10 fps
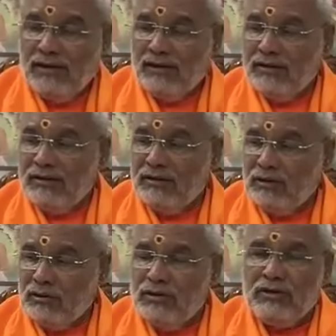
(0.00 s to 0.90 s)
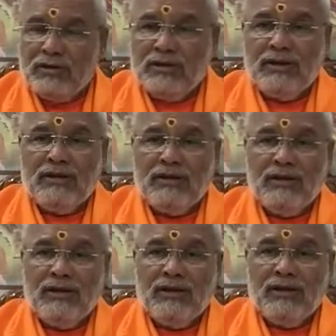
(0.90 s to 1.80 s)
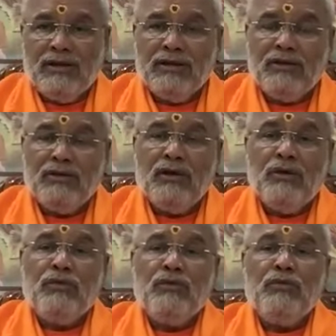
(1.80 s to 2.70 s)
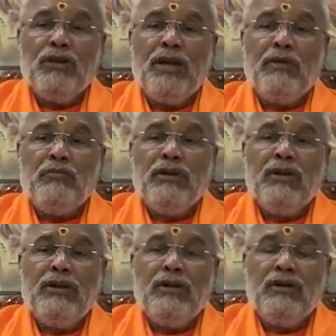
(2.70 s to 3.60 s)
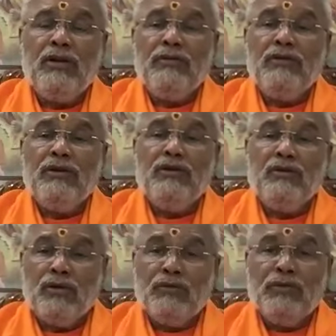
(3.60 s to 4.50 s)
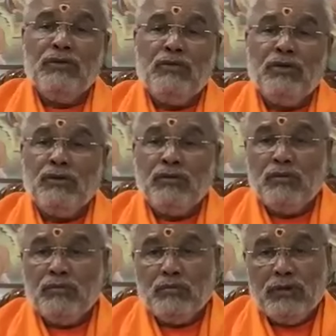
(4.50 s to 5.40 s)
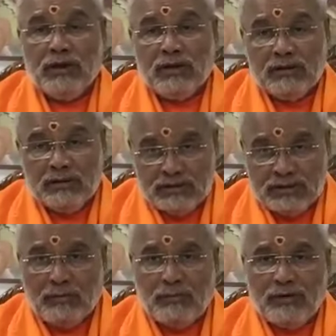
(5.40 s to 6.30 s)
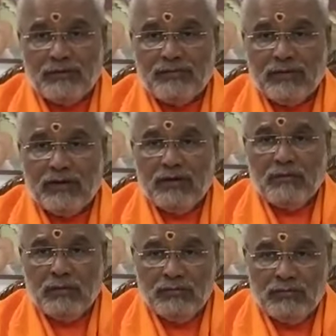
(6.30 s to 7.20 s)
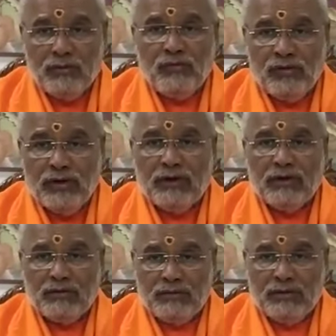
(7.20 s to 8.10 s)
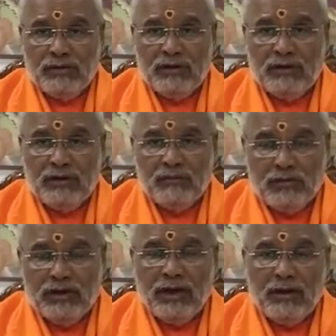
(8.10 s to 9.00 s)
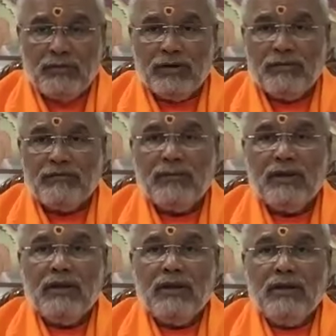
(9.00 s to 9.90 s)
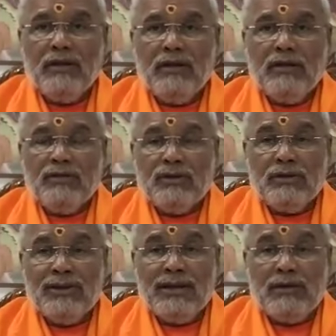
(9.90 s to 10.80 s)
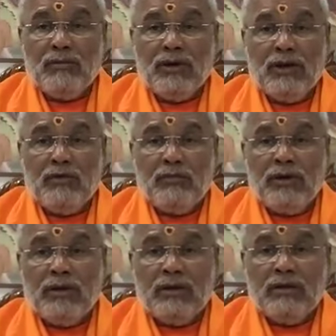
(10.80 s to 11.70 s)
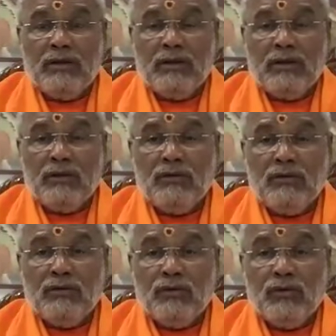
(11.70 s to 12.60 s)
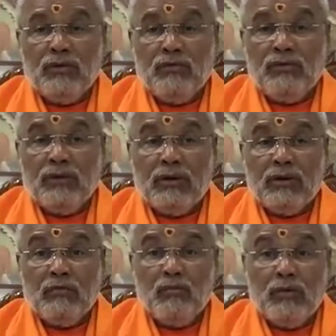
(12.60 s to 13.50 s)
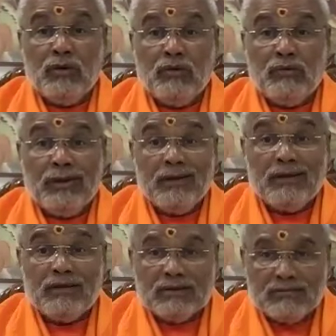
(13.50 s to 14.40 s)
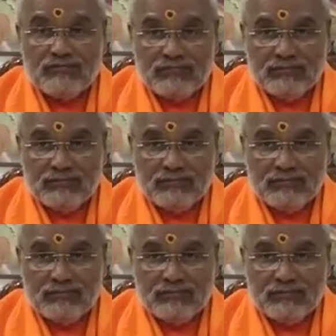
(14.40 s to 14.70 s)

And there is Yudhishthira thinking that you have to be happy not in your way, but you have to make others happy by fulfilling duty and then be happy. So that Mahabharata goes on for a number of years.